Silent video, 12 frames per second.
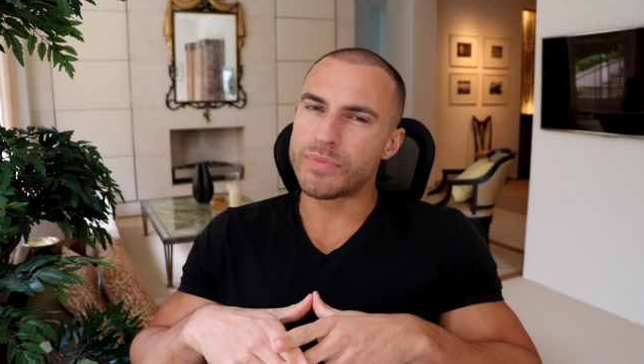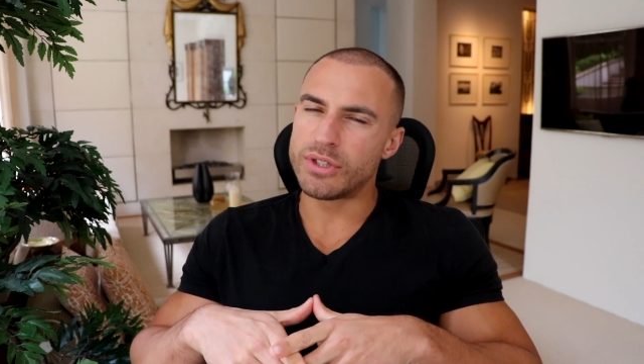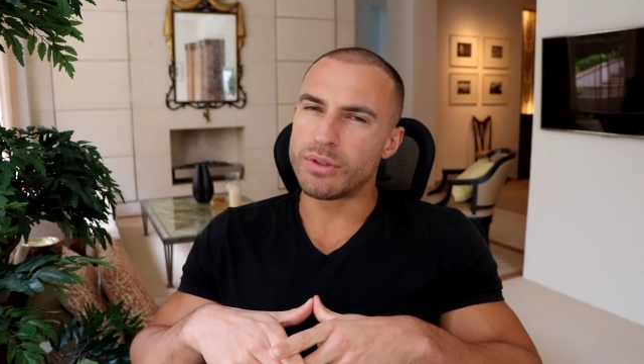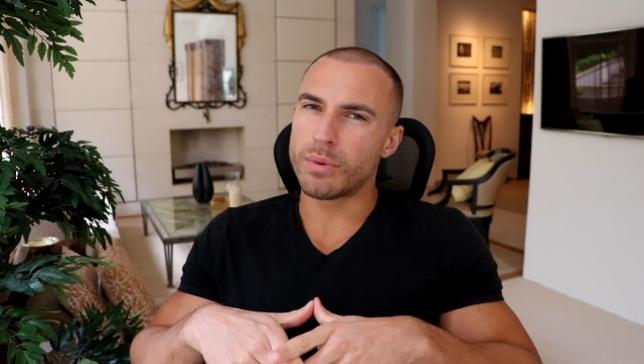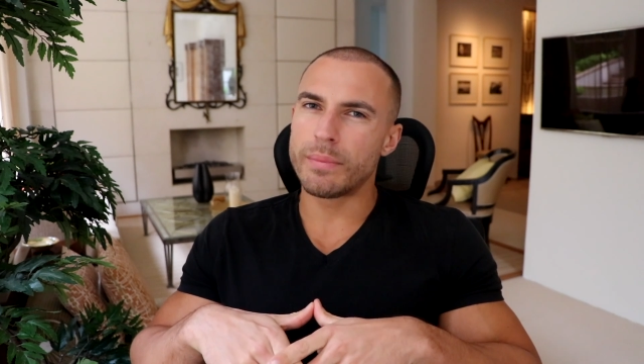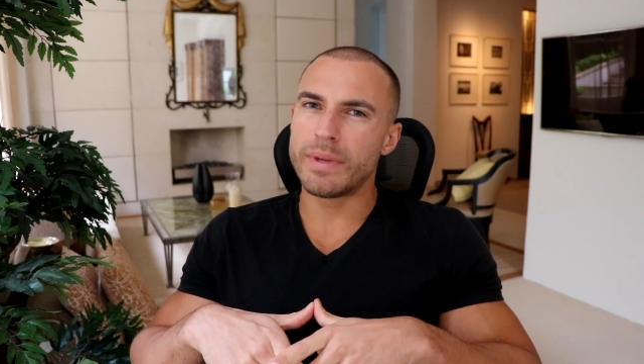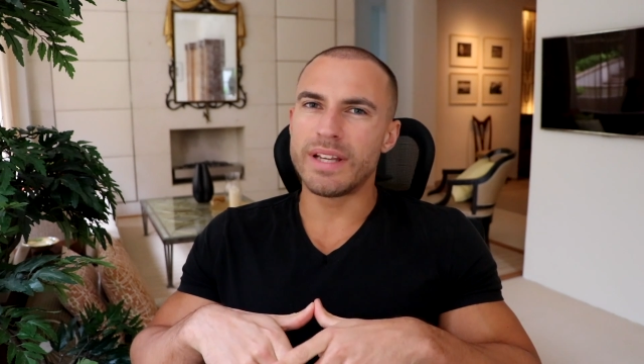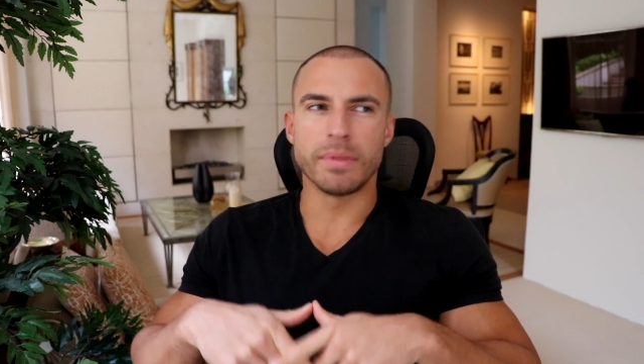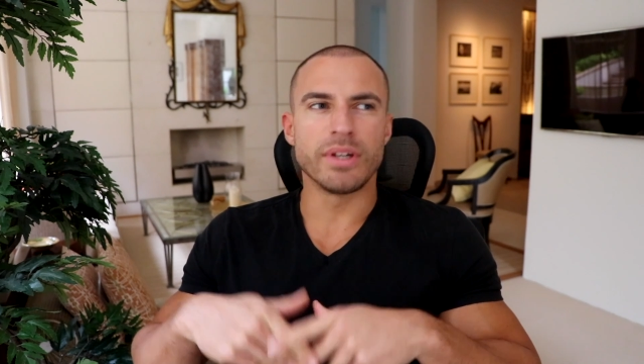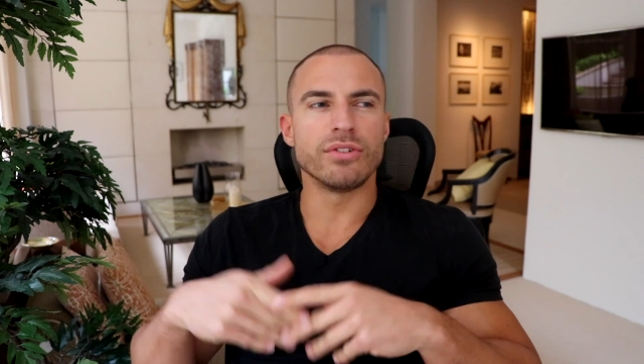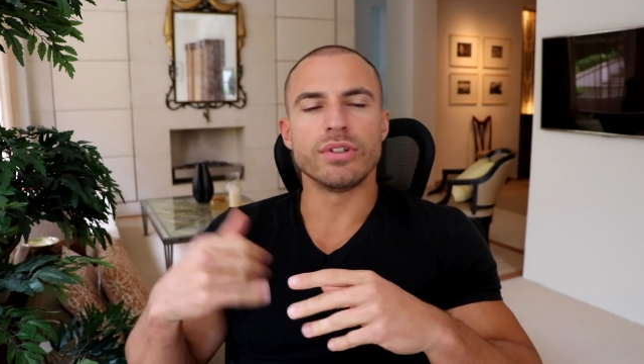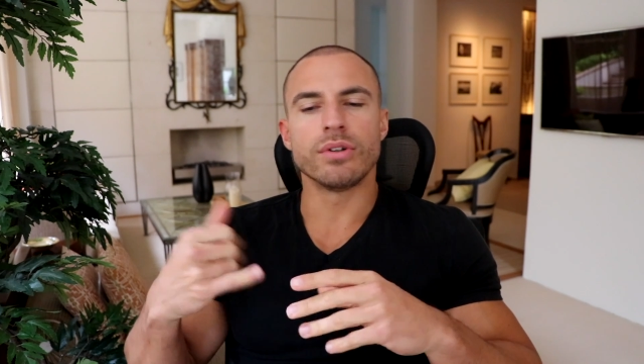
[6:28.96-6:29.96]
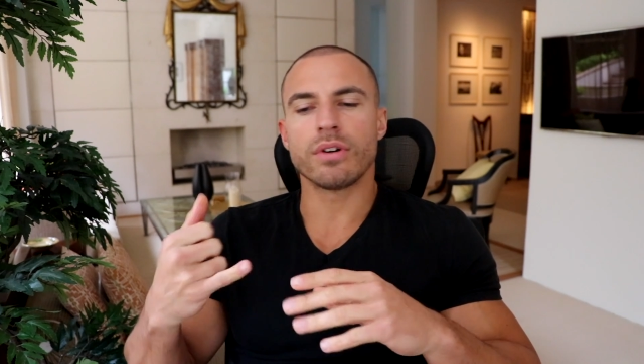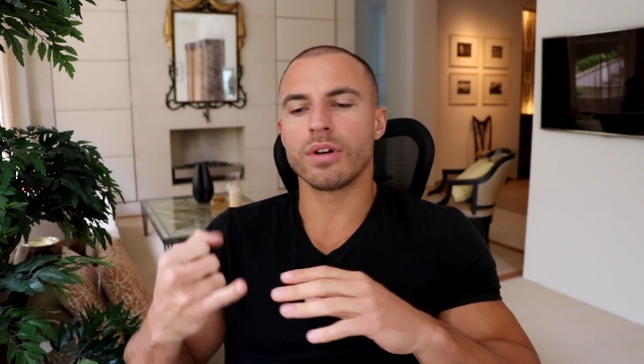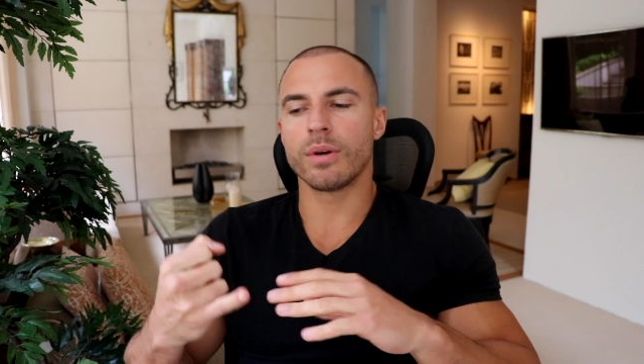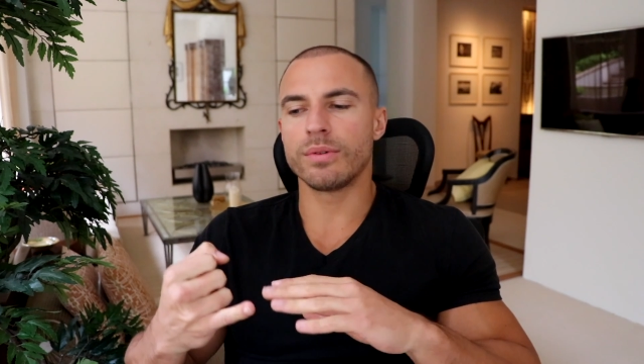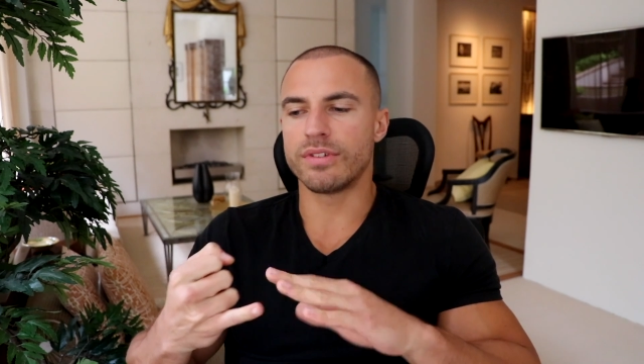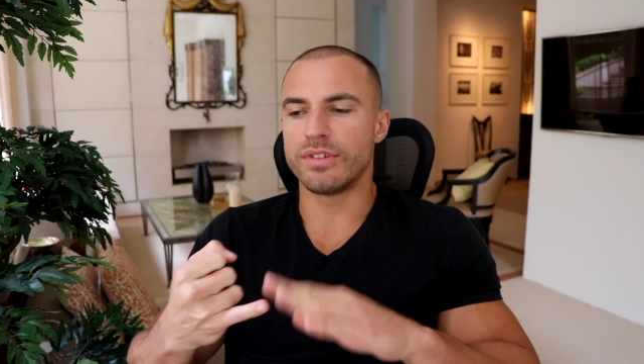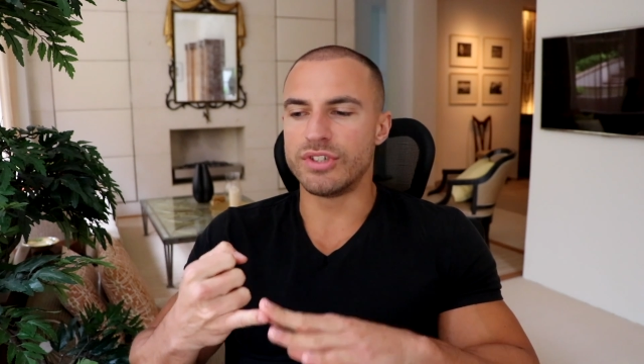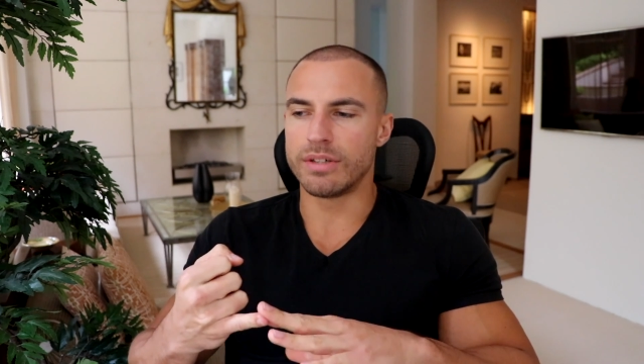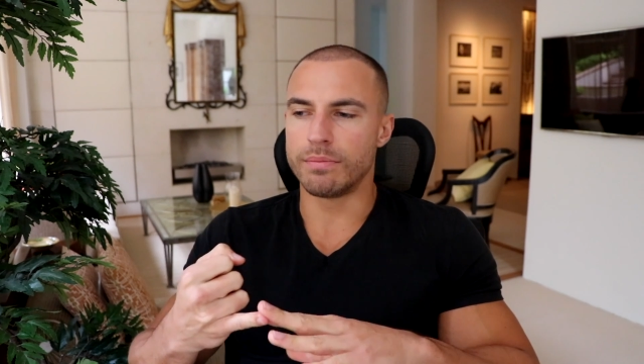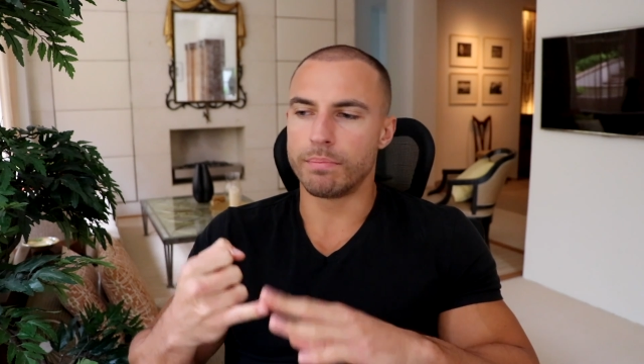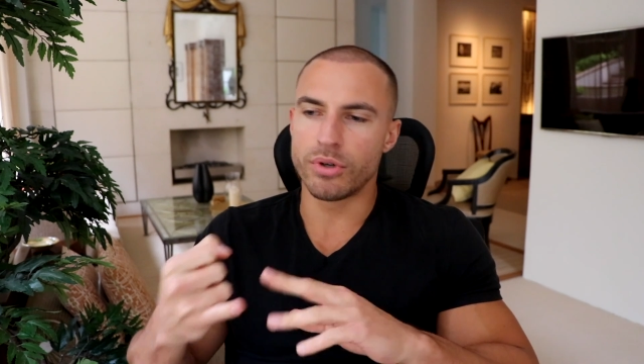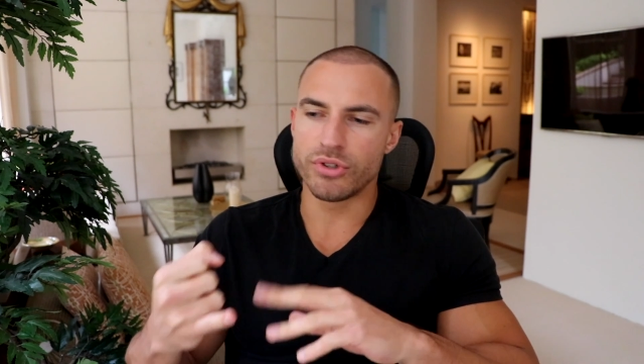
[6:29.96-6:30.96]
You know what I mean? Because you're not going to the
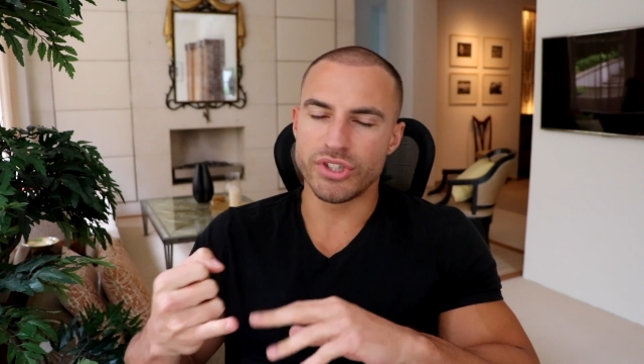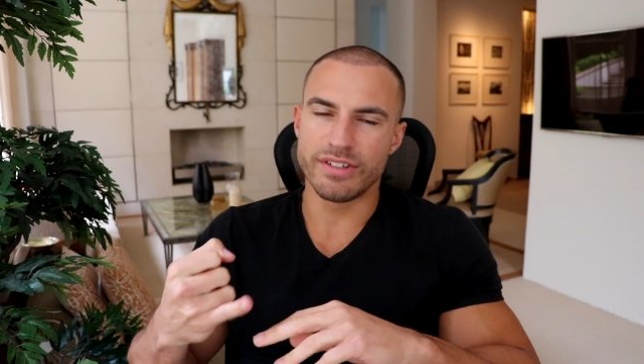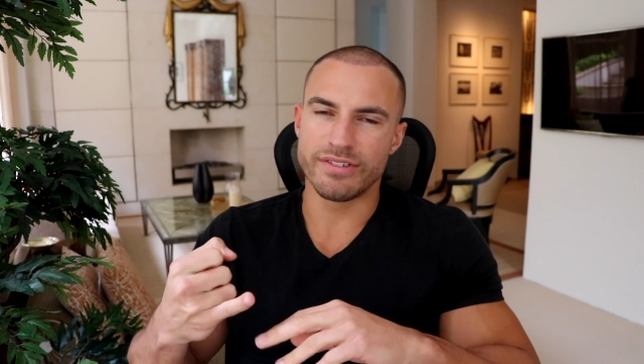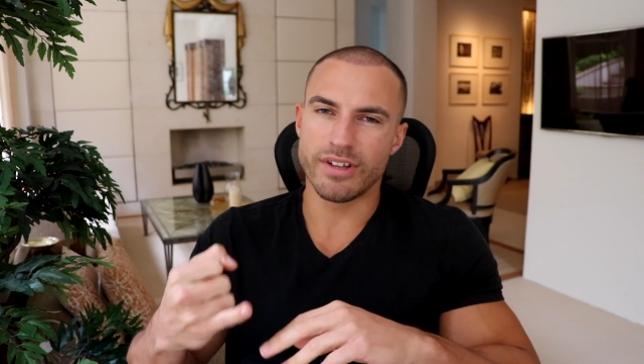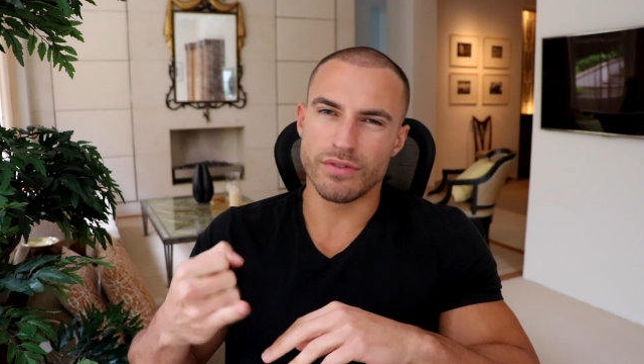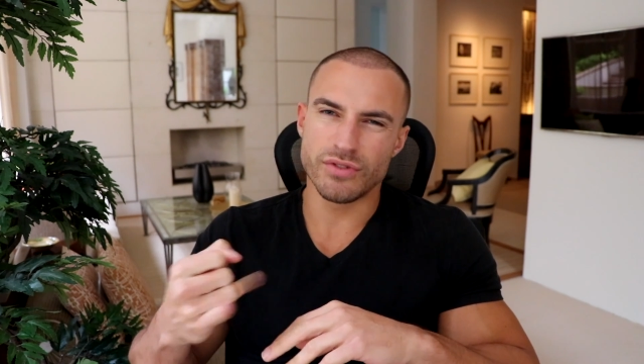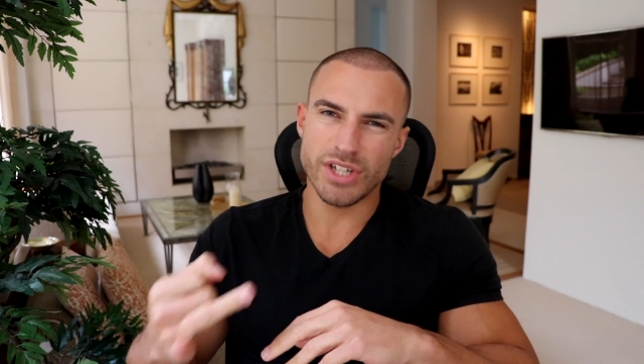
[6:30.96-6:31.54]
gym, pushing yourself,